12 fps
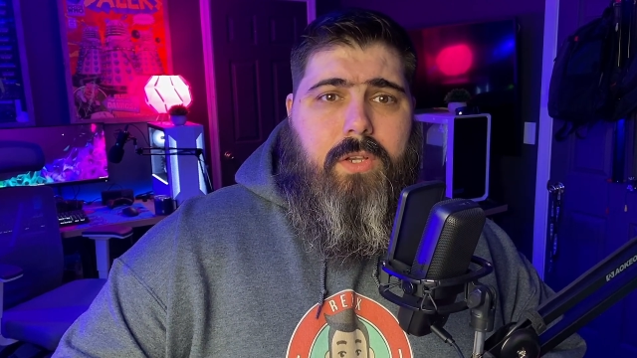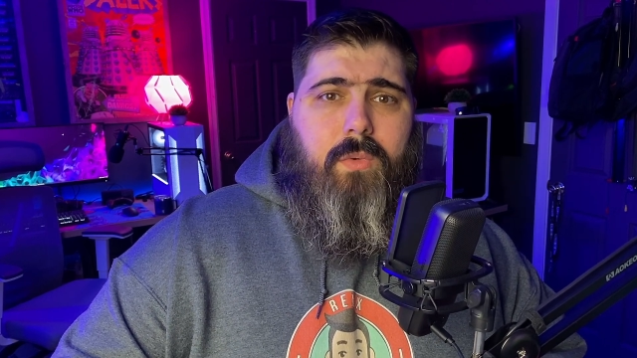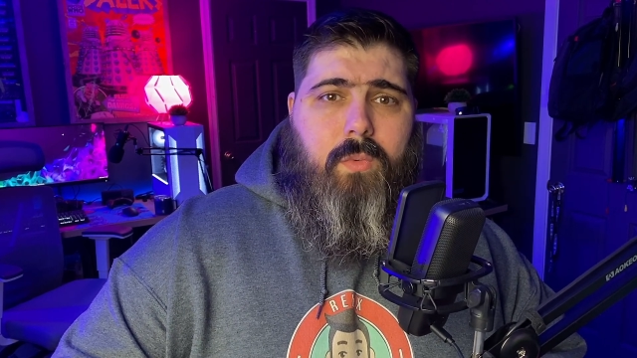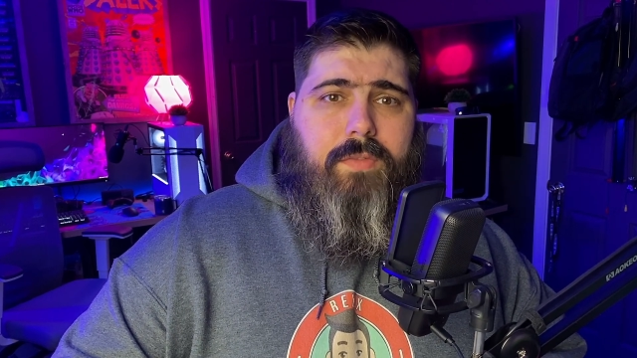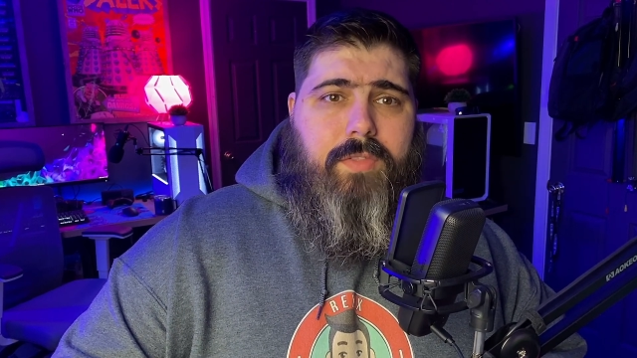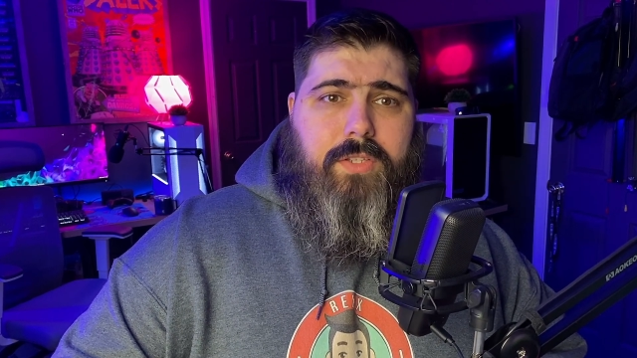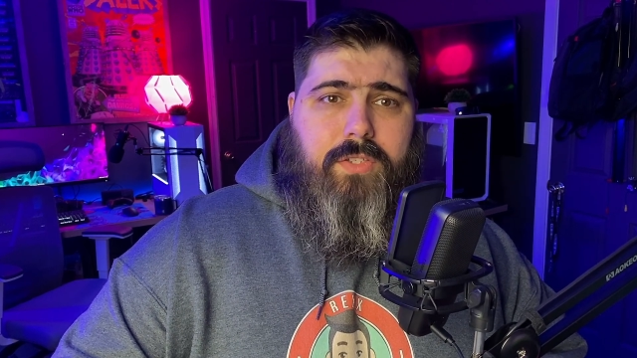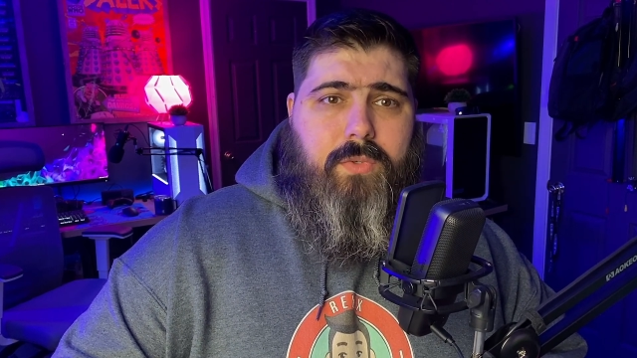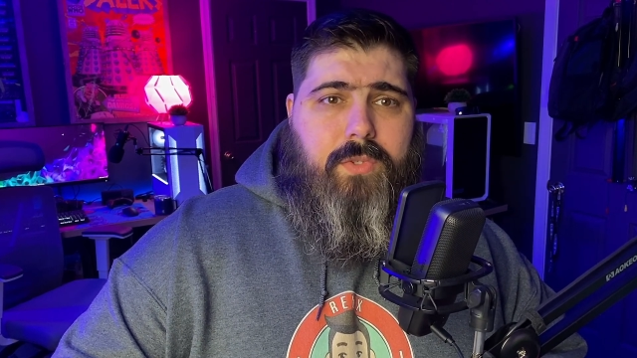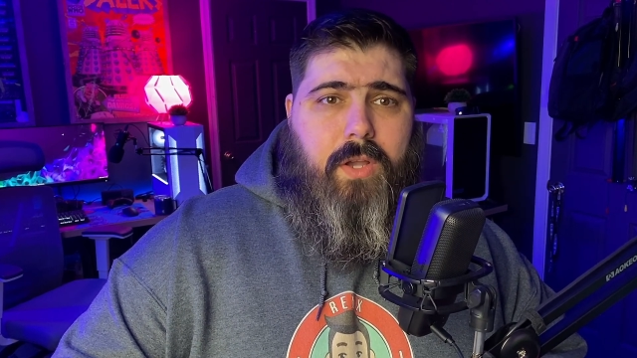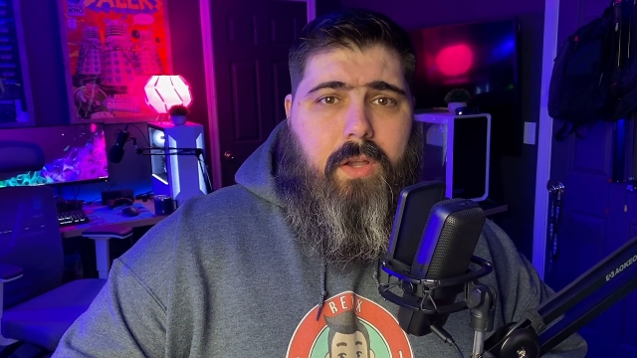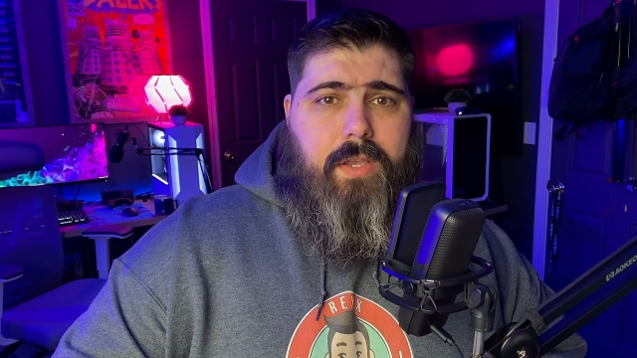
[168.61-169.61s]
with the two
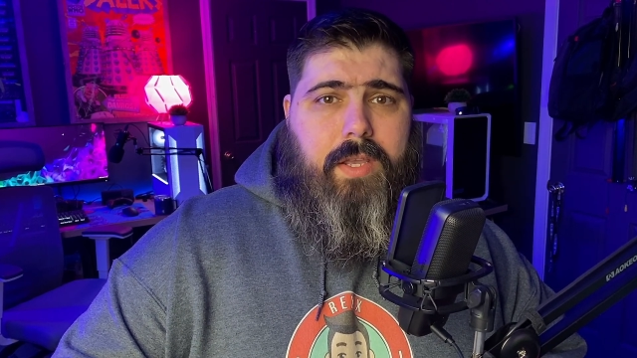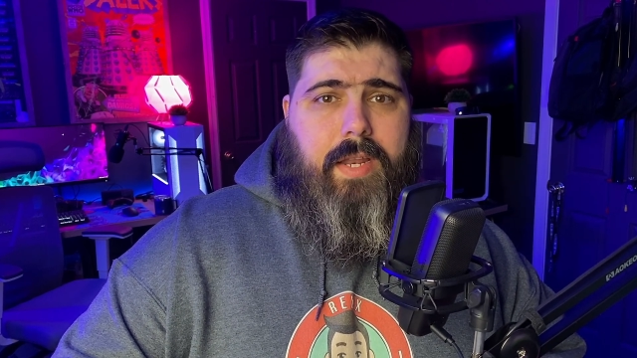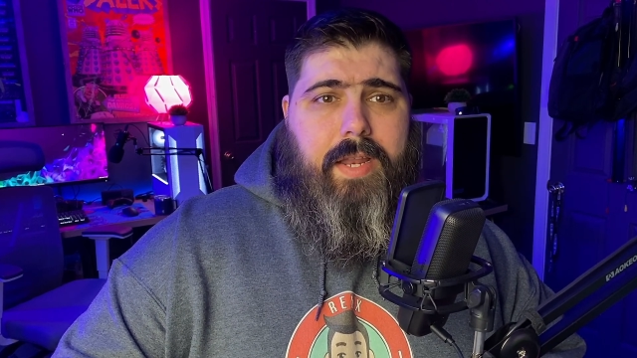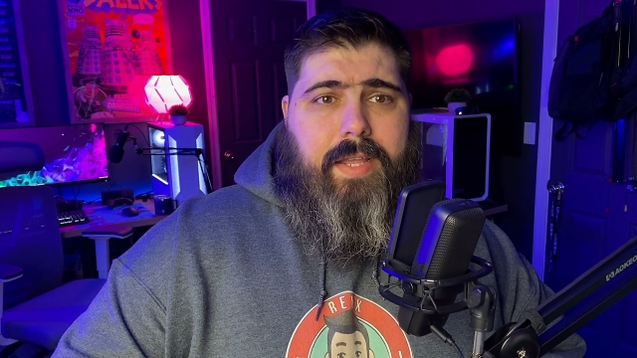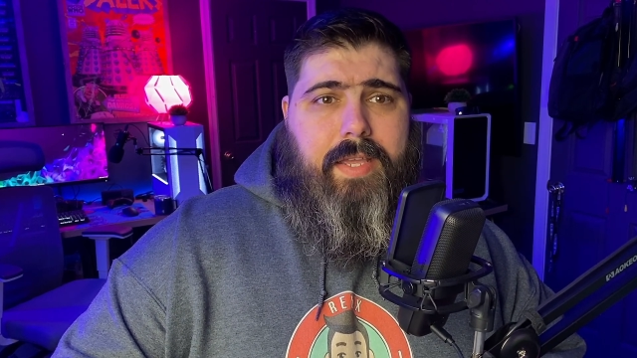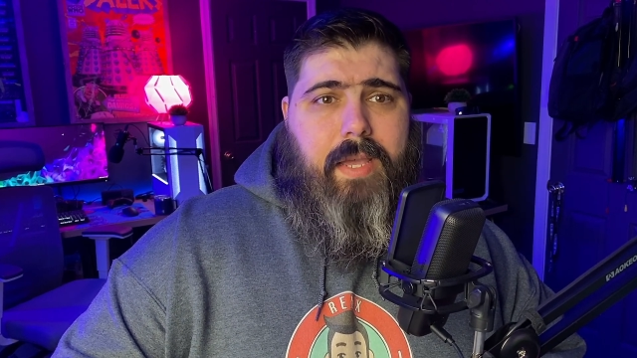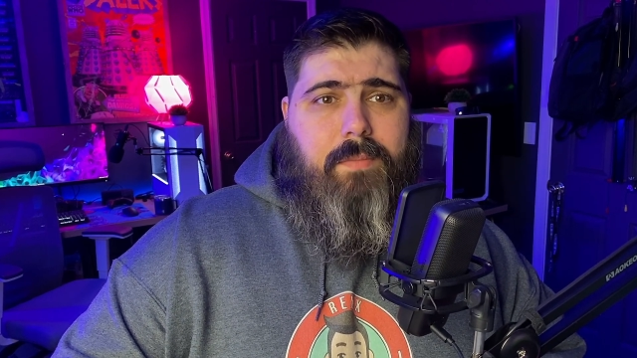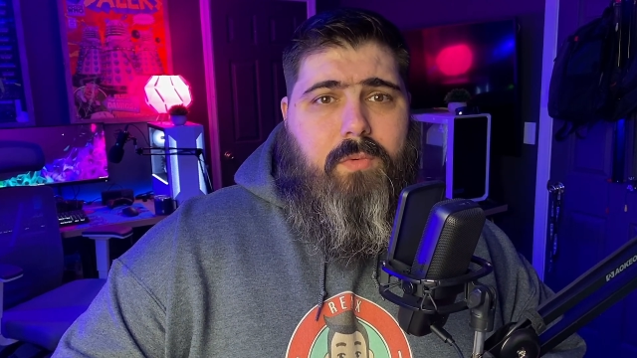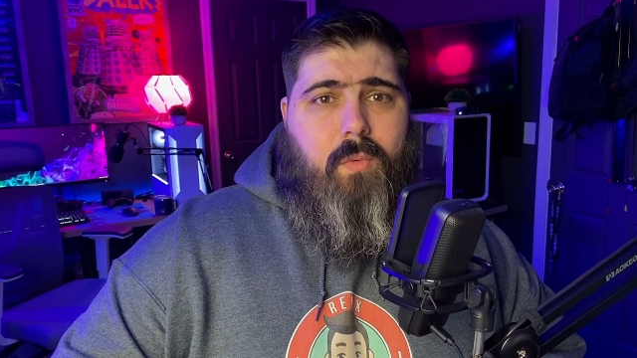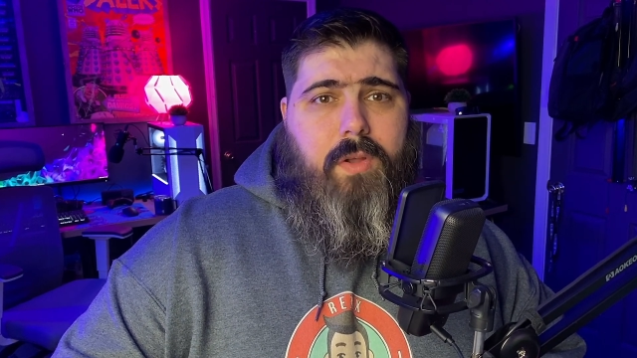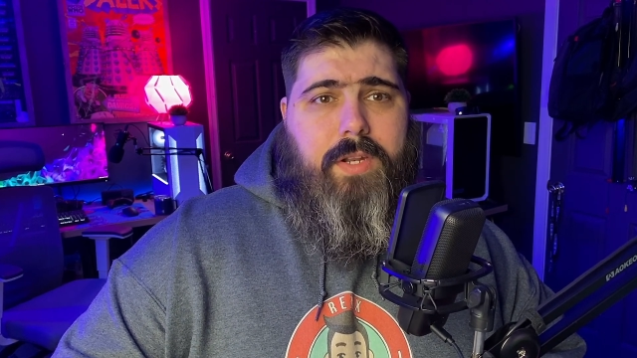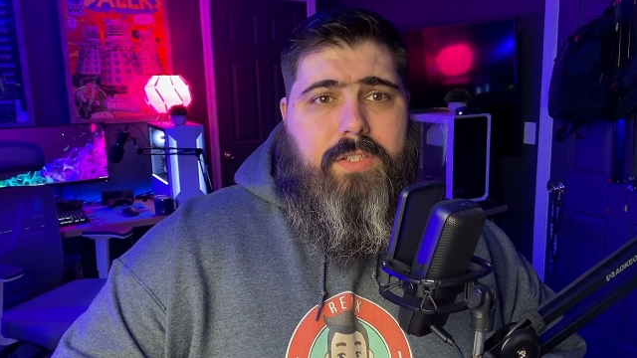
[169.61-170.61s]
talking and it kept
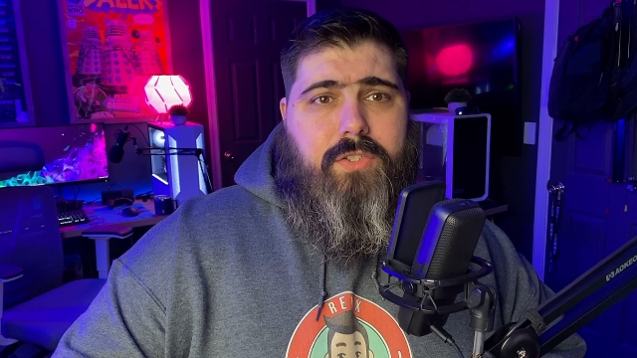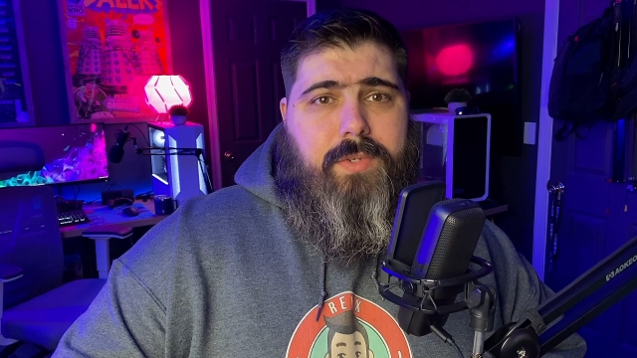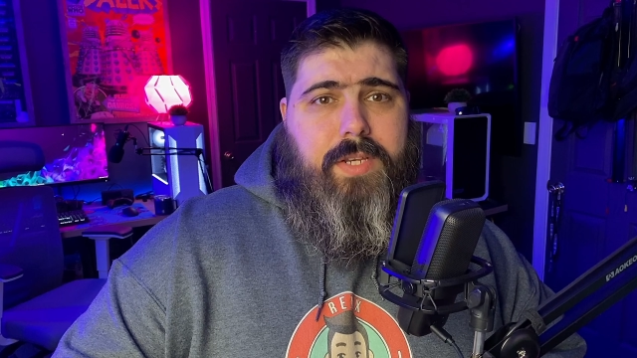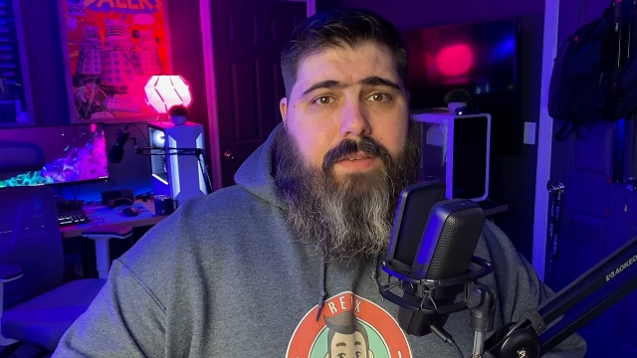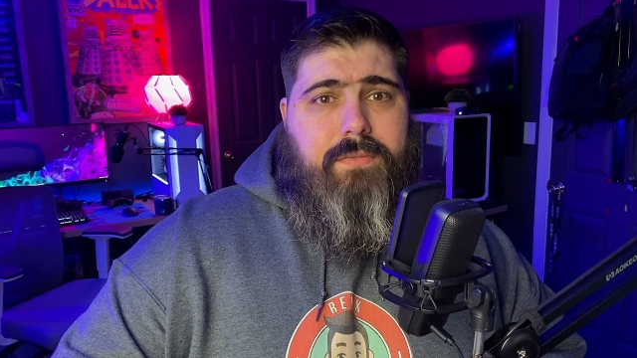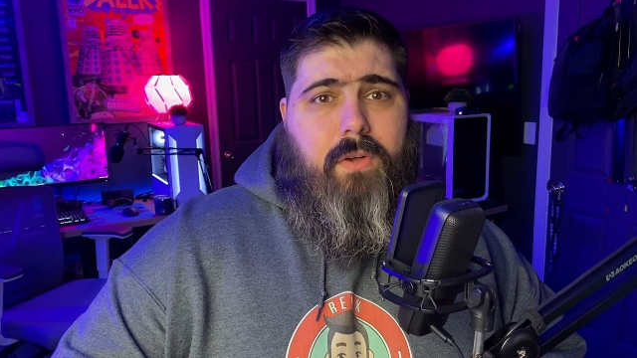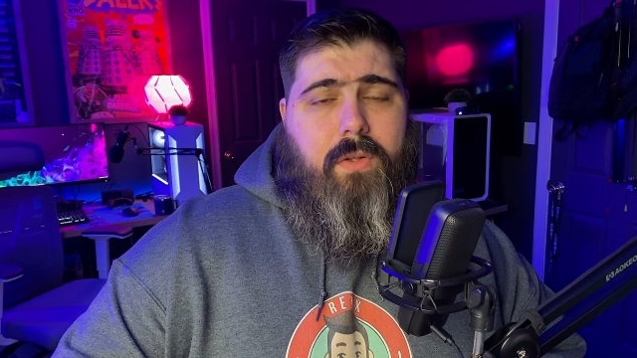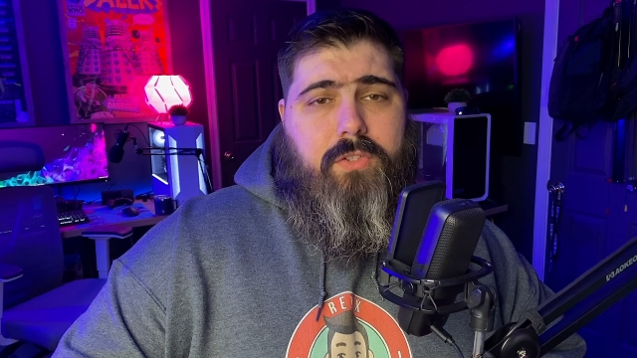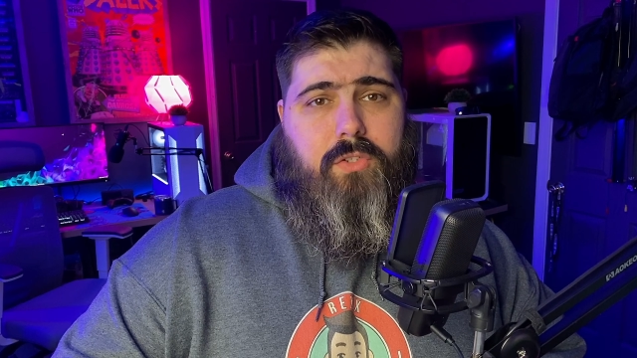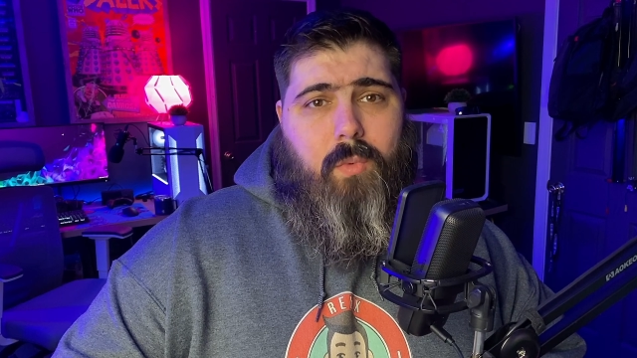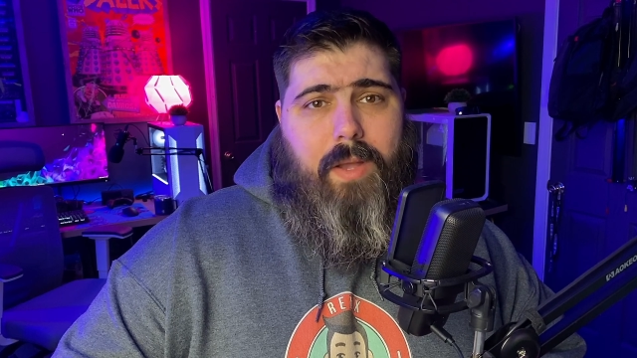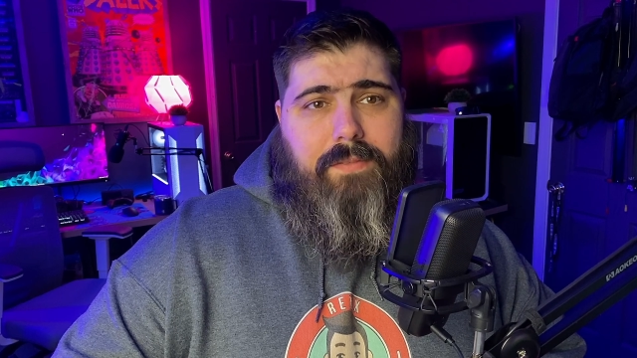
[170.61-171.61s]
wanting to default
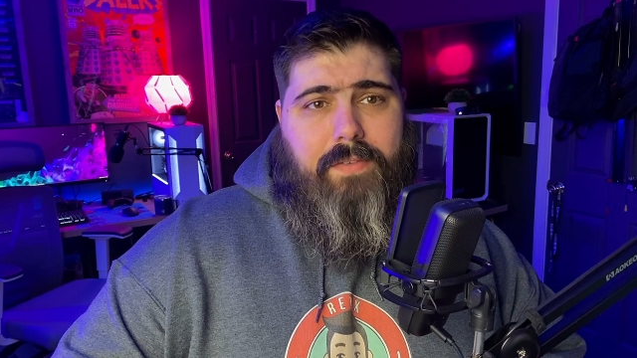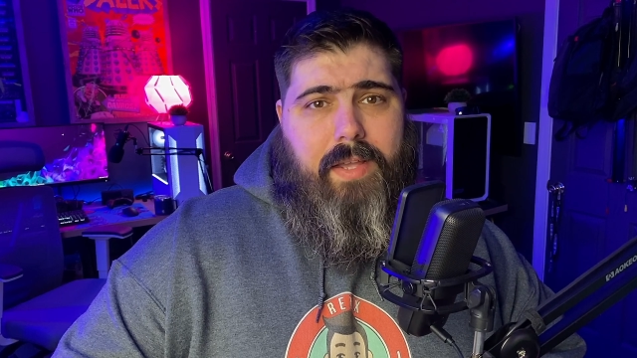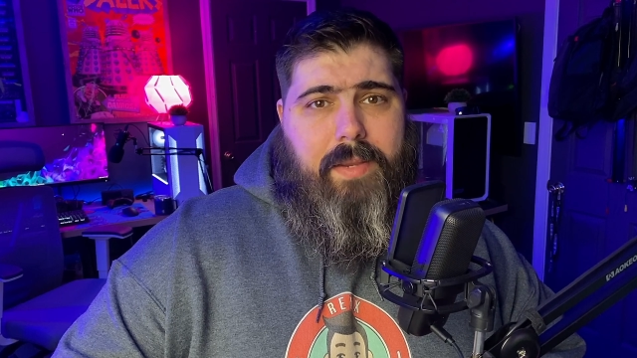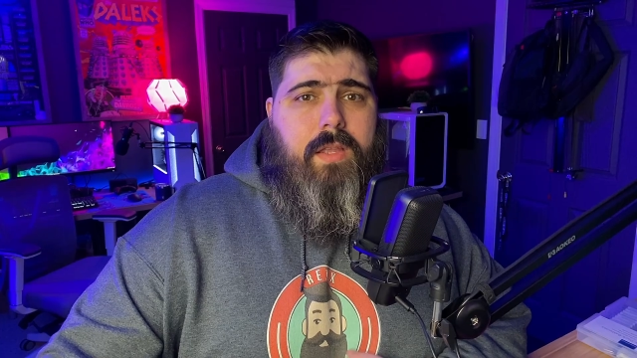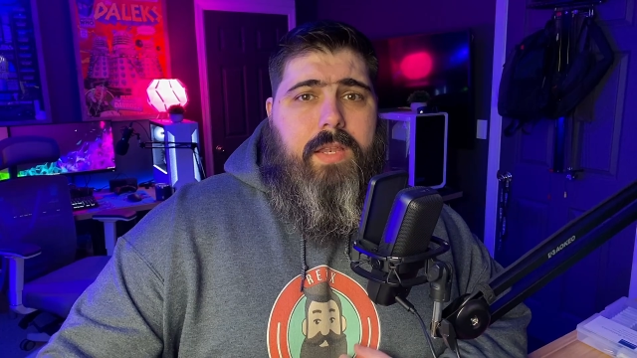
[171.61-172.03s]
to Wi-Fi.